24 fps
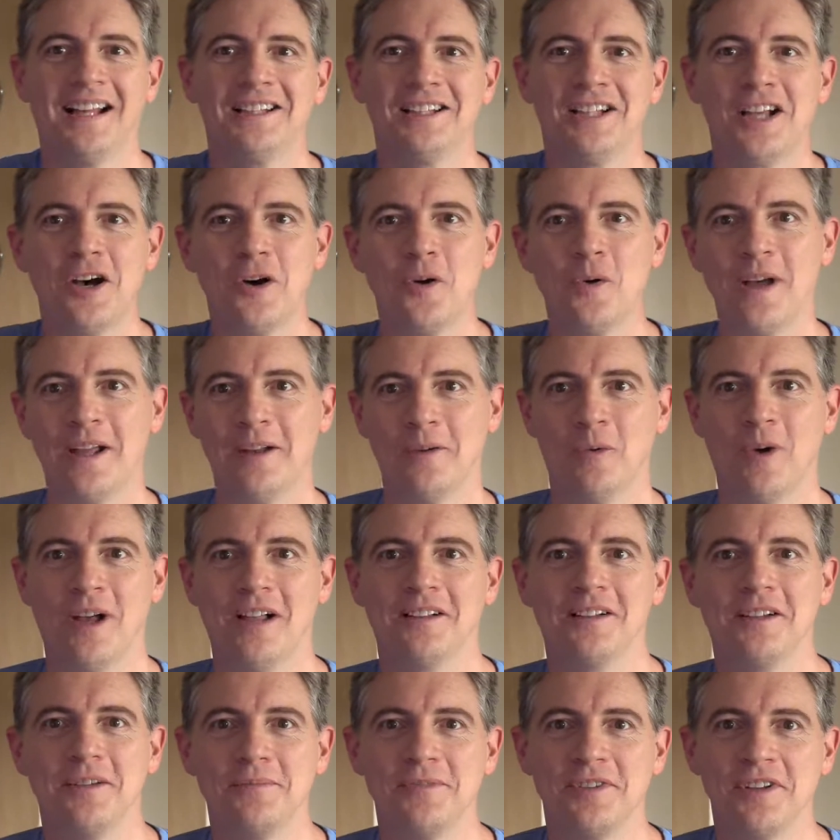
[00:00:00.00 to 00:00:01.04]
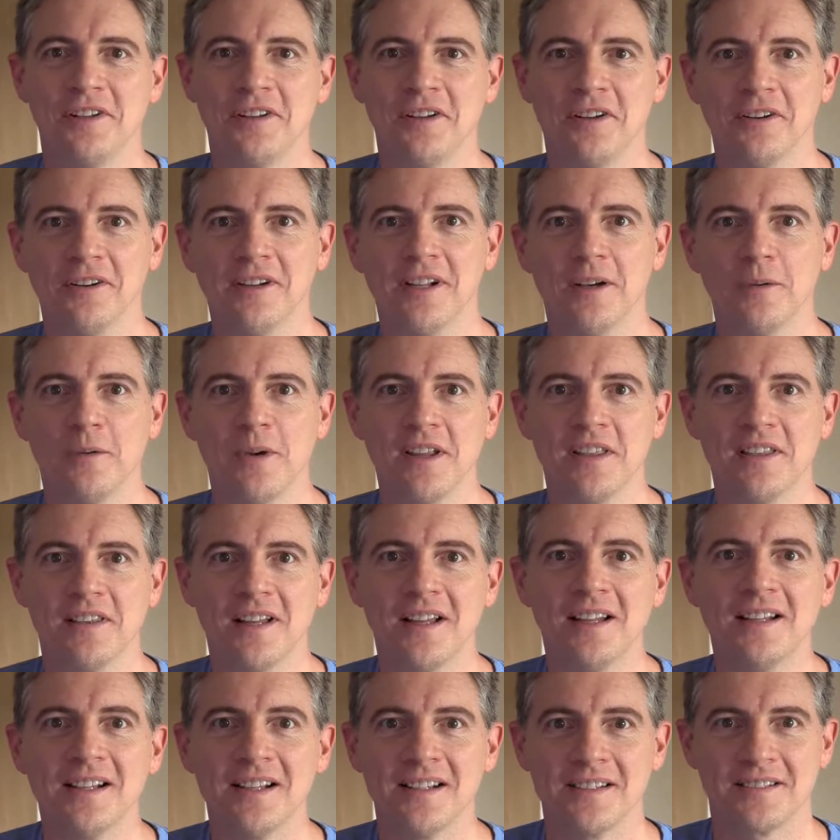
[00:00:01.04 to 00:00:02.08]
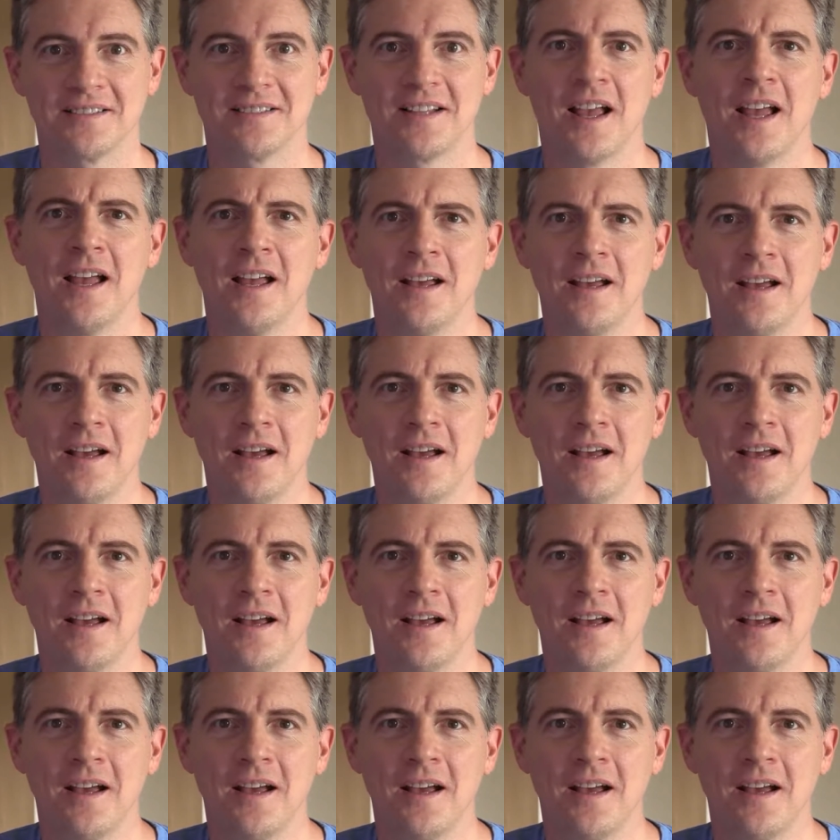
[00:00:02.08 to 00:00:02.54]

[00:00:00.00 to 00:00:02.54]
Hello and welcome to Learning with Lilith.